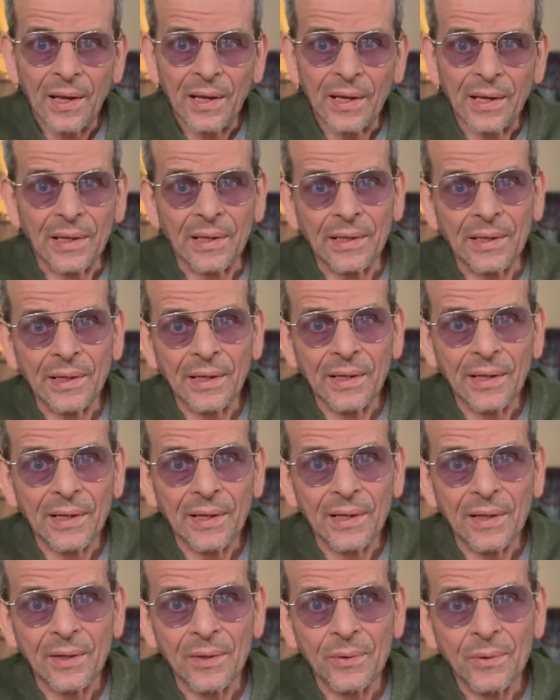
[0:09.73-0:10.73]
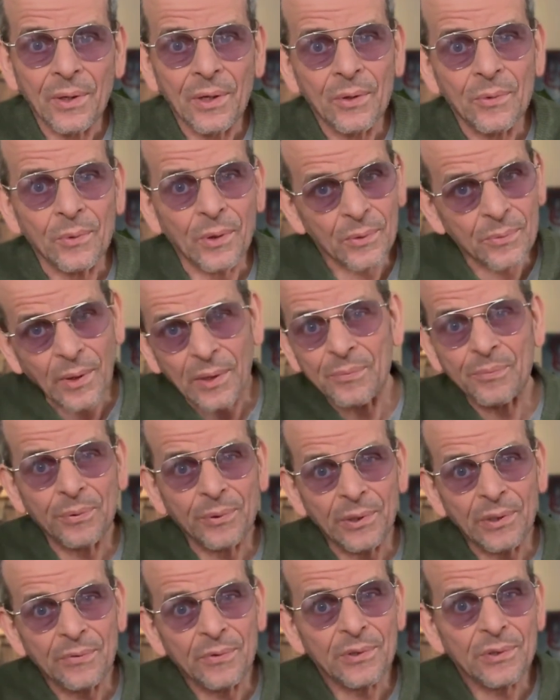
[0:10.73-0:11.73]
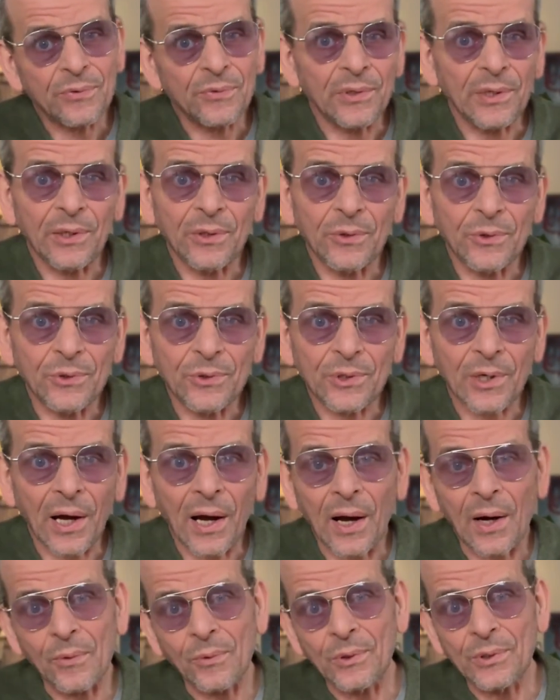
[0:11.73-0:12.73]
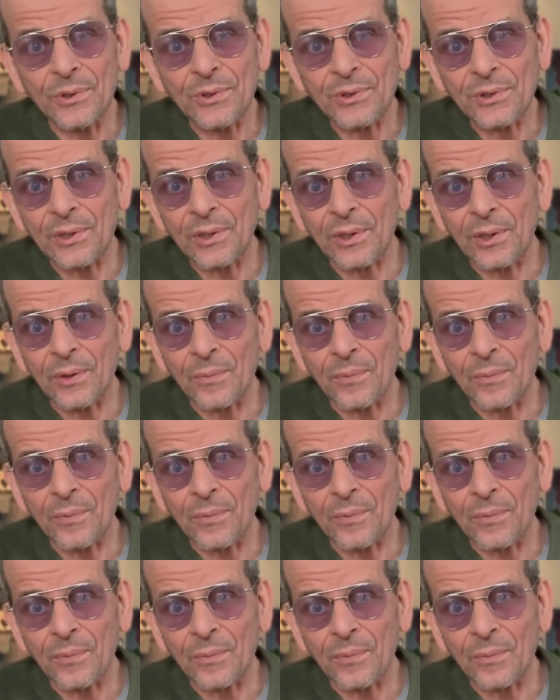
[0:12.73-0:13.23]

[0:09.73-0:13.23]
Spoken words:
In one of my previous videos, I was